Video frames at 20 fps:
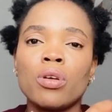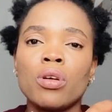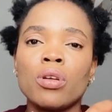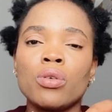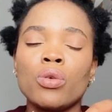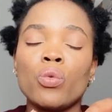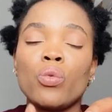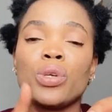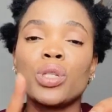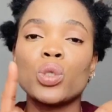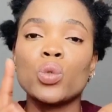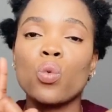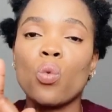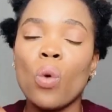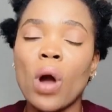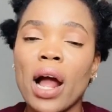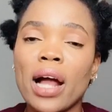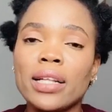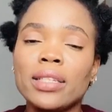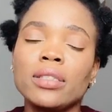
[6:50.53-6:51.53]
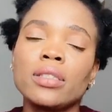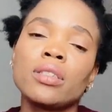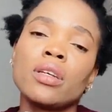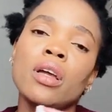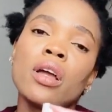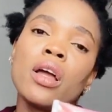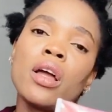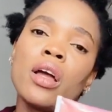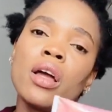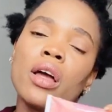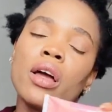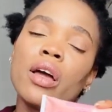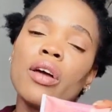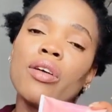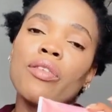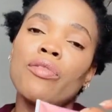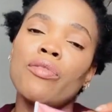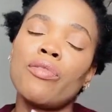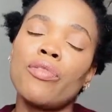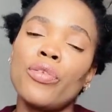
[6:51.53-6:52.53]
with one
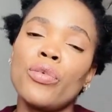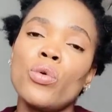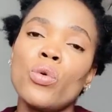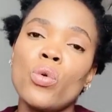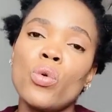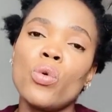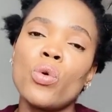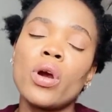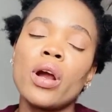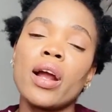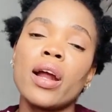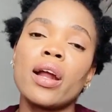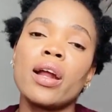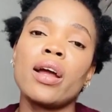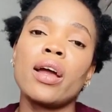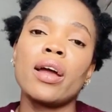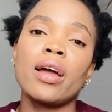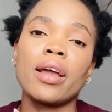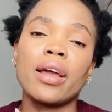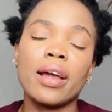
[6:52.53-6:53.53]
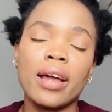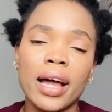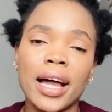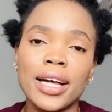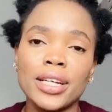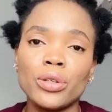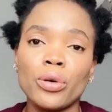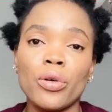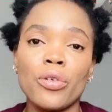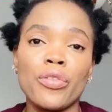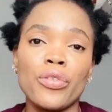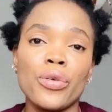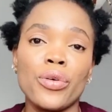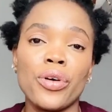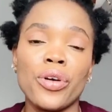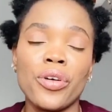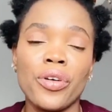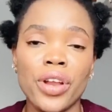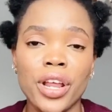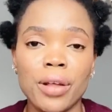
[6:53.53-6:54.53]
full can of your
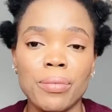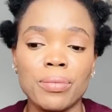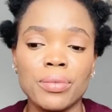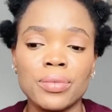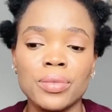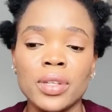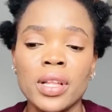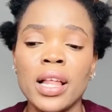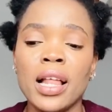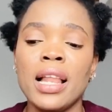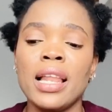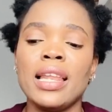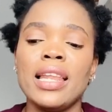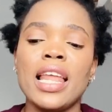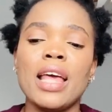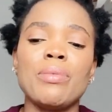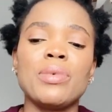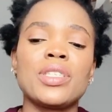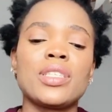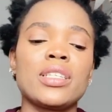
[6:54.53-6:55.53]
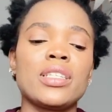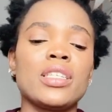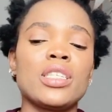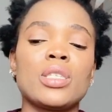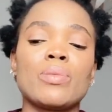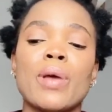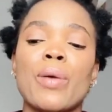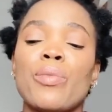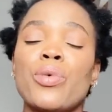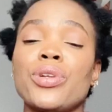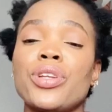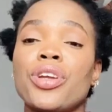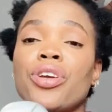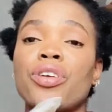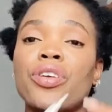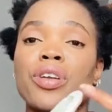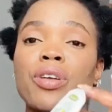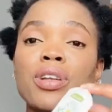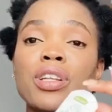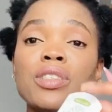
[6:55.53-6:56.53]
cream. Let me say, this is my body
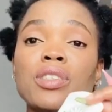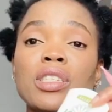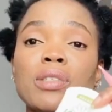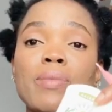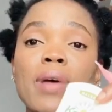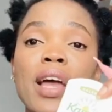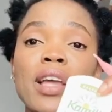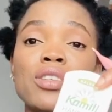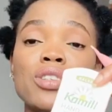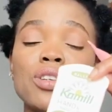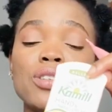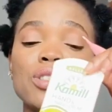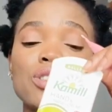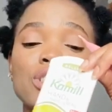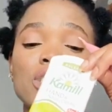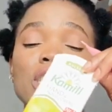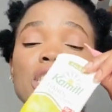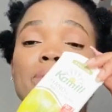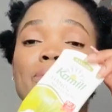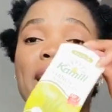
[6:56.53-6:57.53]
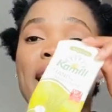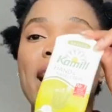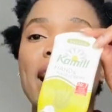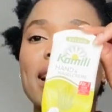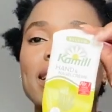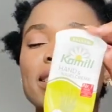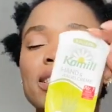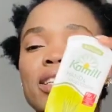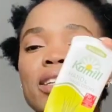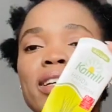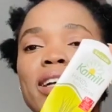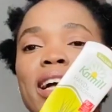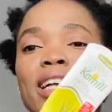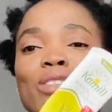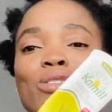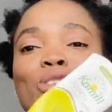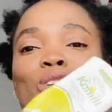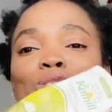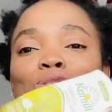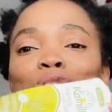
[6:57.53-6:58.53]
cream, this is my this is my hand cream,
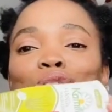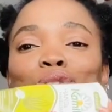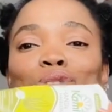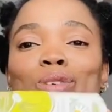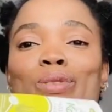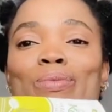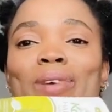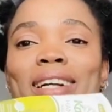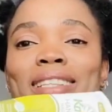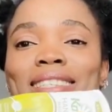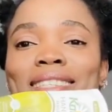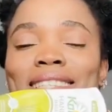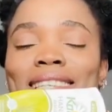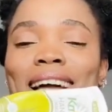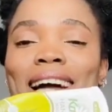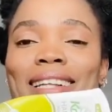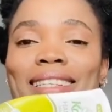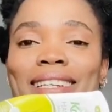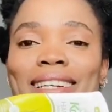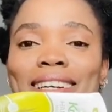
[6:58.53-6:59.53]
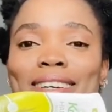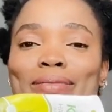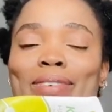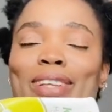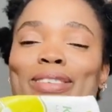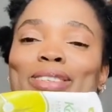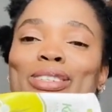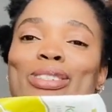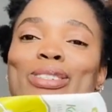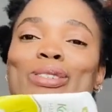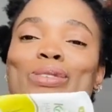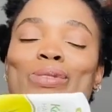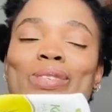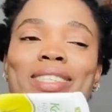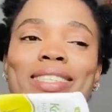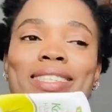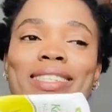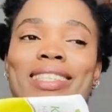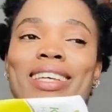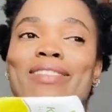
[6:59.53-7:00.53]
guys. Some of you know about this hand cream. I don't joke
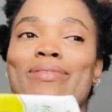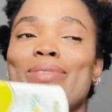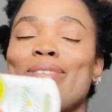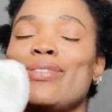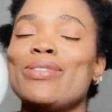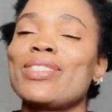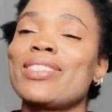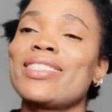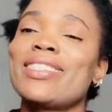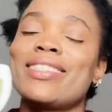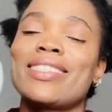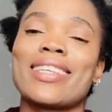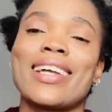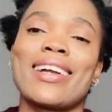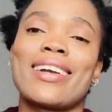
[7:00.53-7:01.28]
with it. I've been using this hand